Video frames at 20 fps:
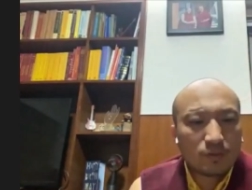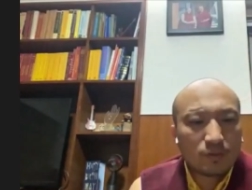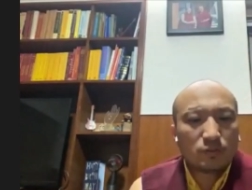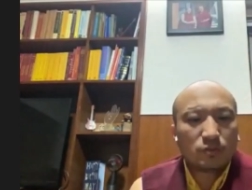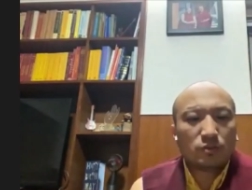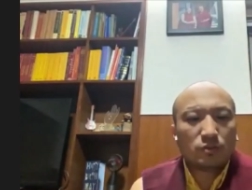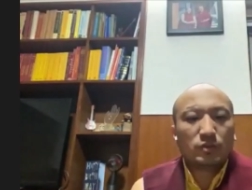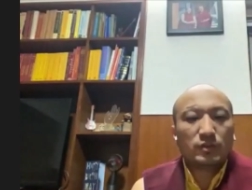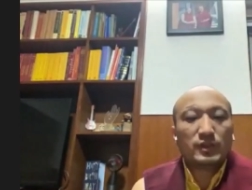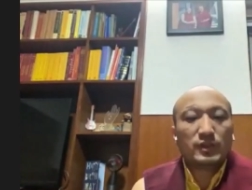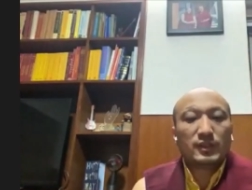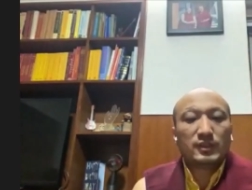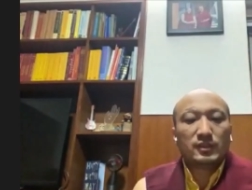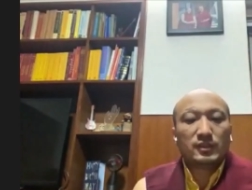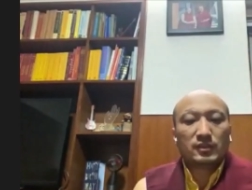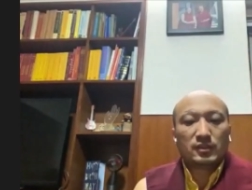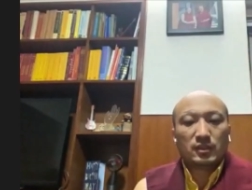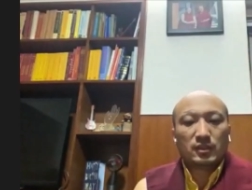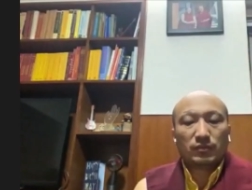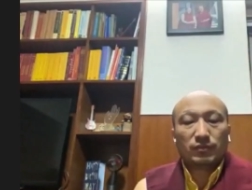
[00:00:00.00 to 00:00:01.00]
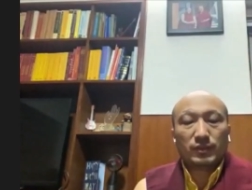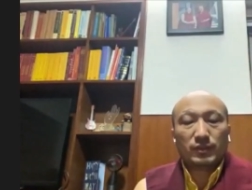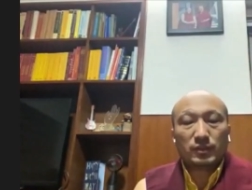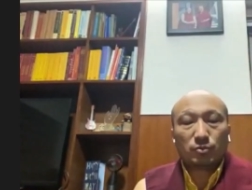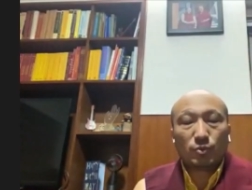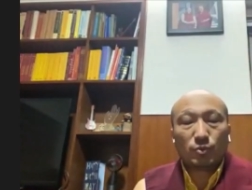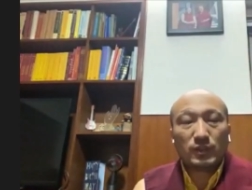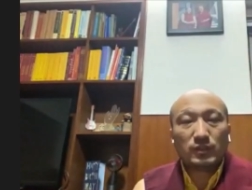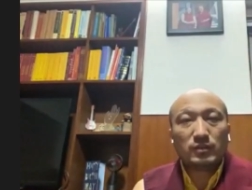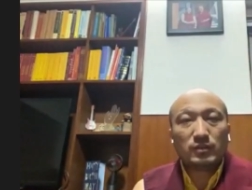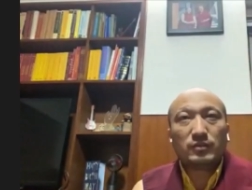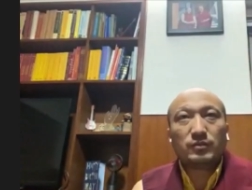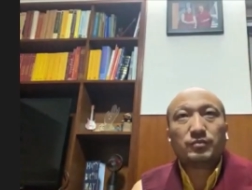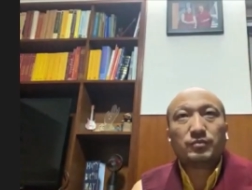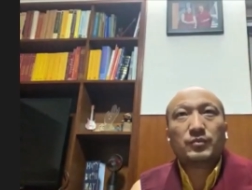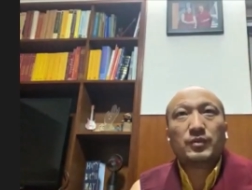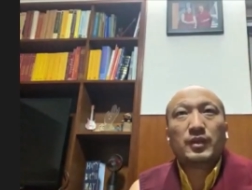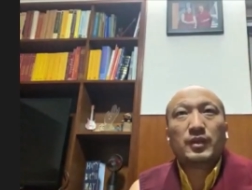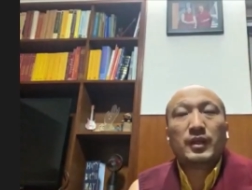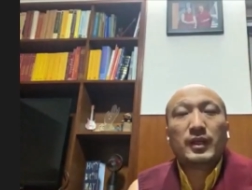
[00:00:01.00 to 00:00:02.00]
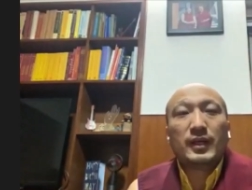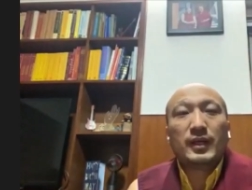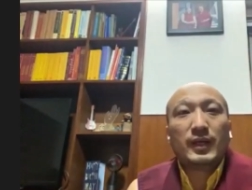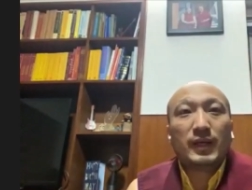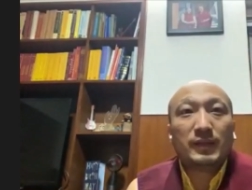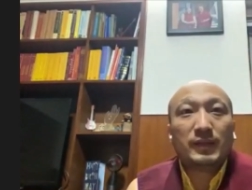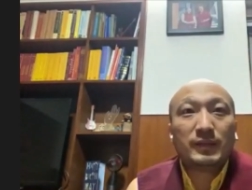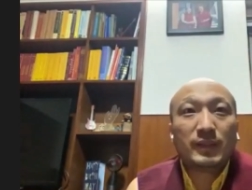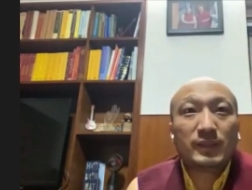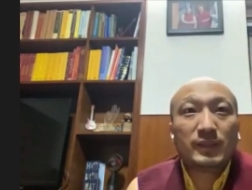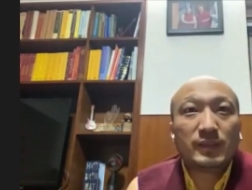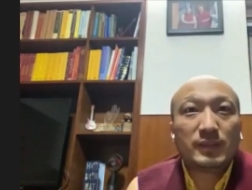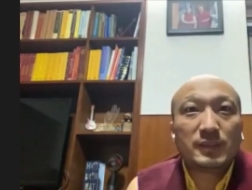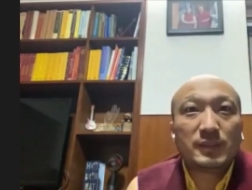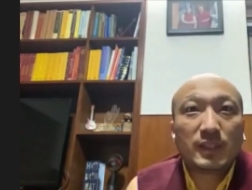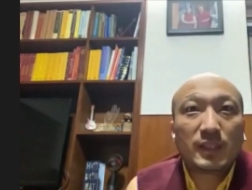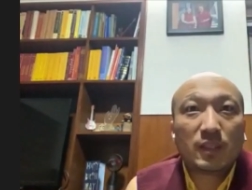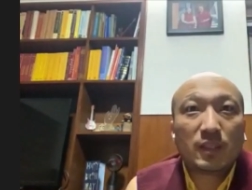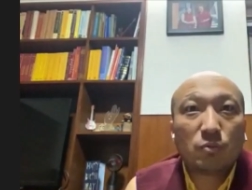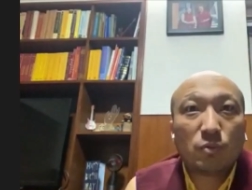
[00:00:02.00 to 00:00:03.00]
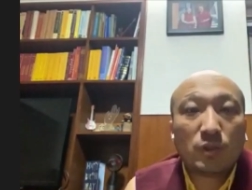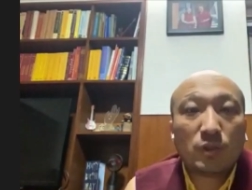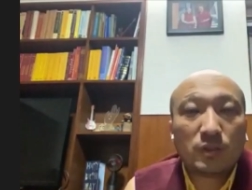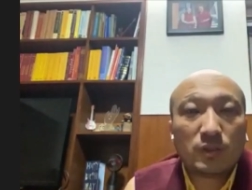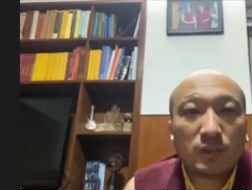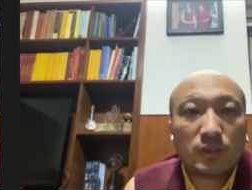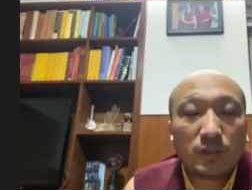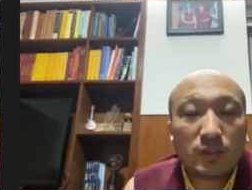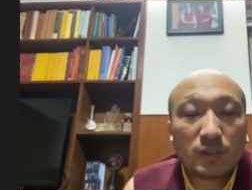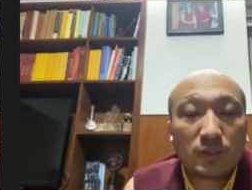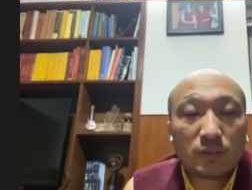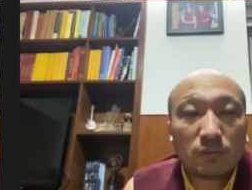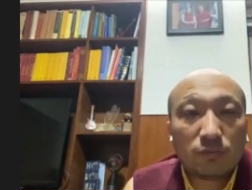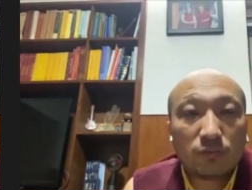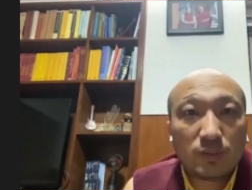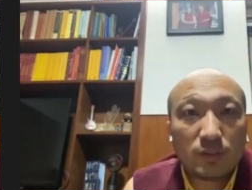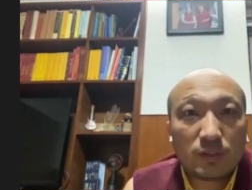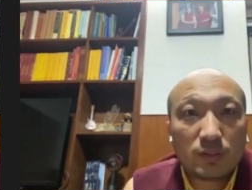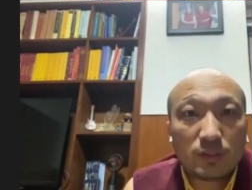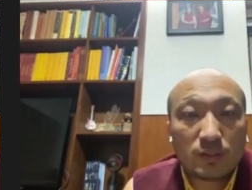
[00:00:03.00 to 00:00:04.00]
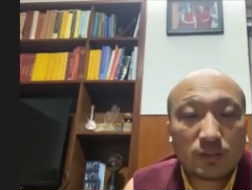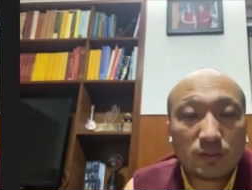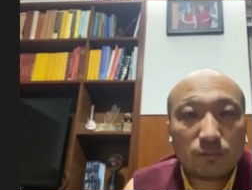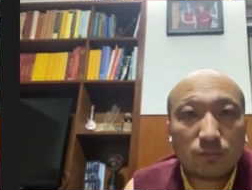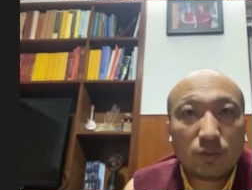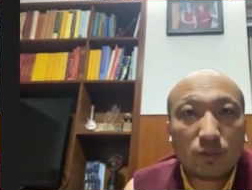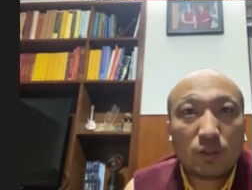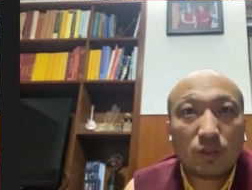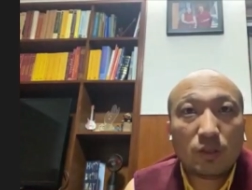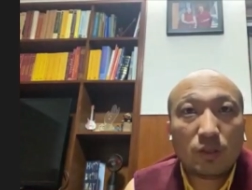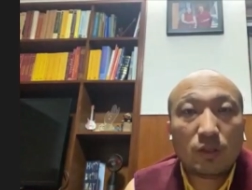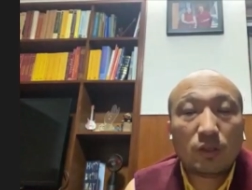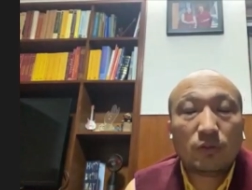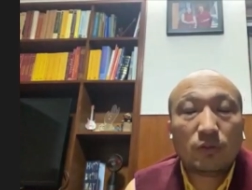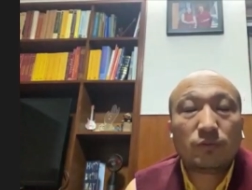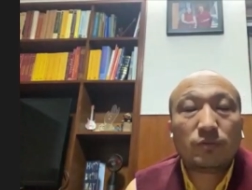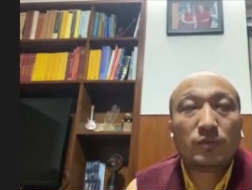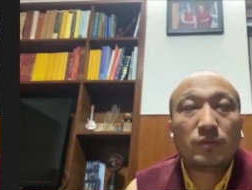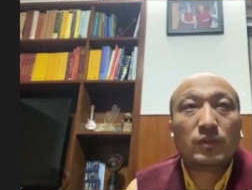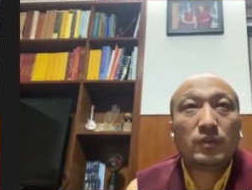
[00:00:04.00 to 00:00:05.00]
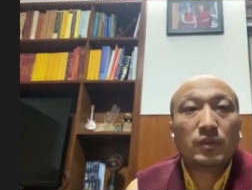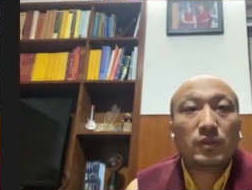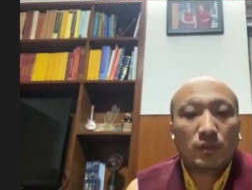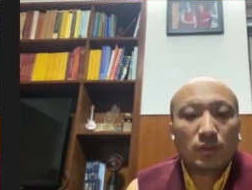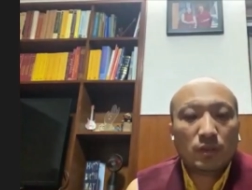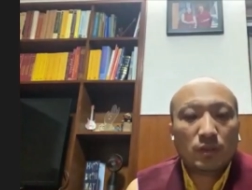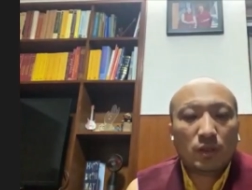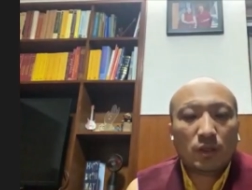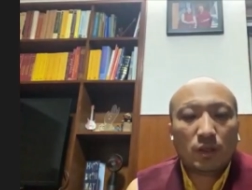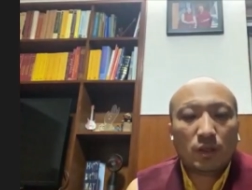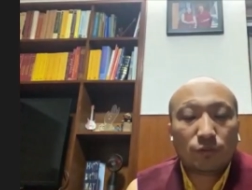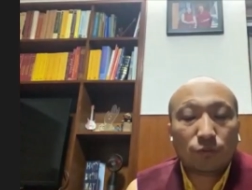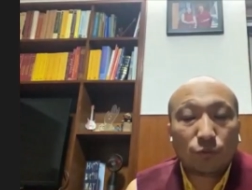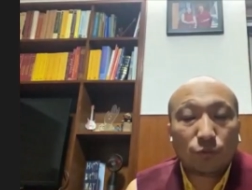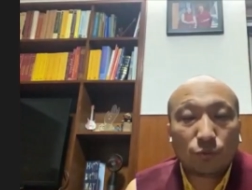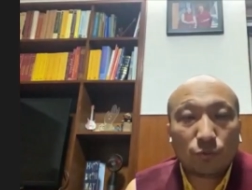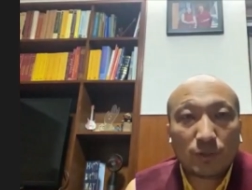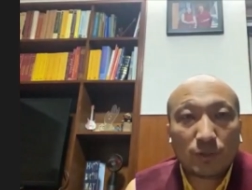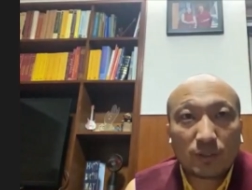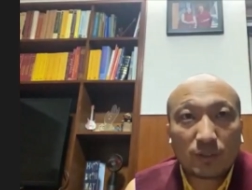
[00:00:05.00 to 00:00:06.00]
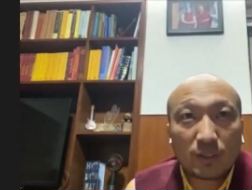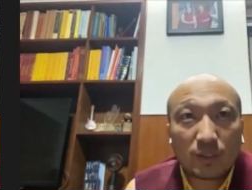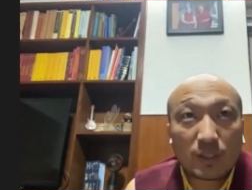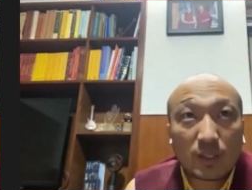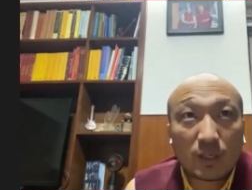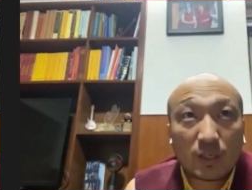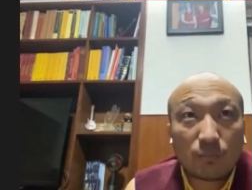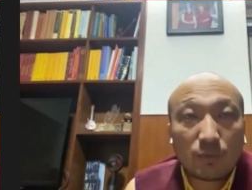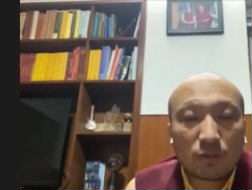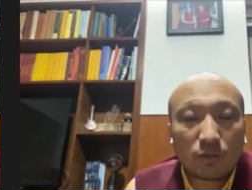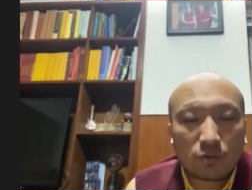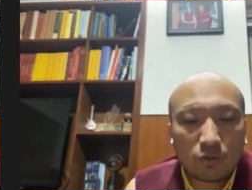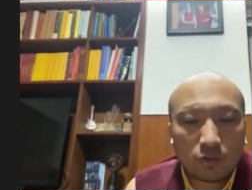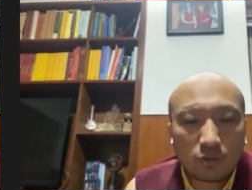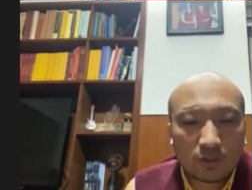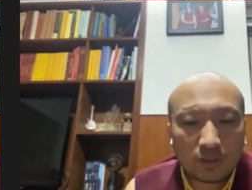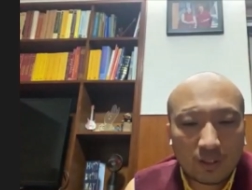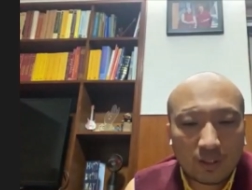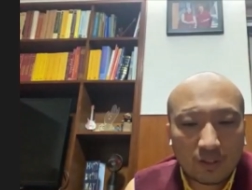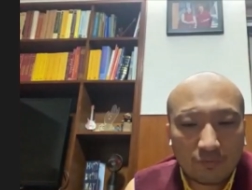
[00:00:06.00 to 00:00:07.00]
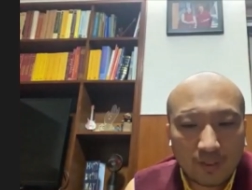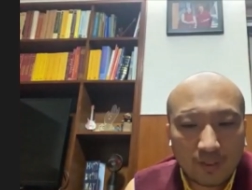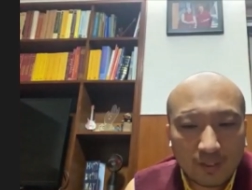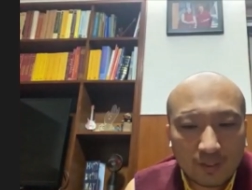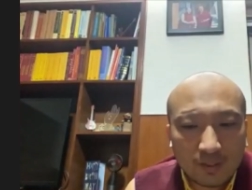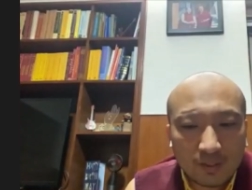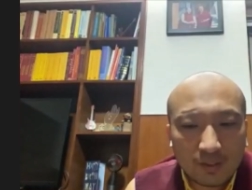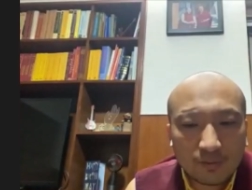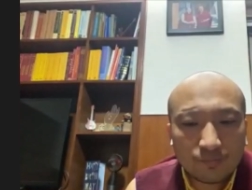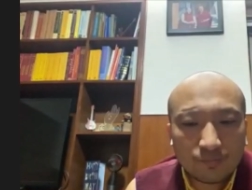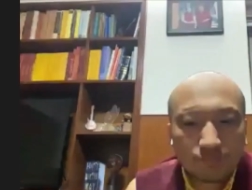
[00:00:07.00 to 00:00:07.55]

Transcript: So that is the first one. And then the second one is wisdom of uh, knowing the karma cause and effect.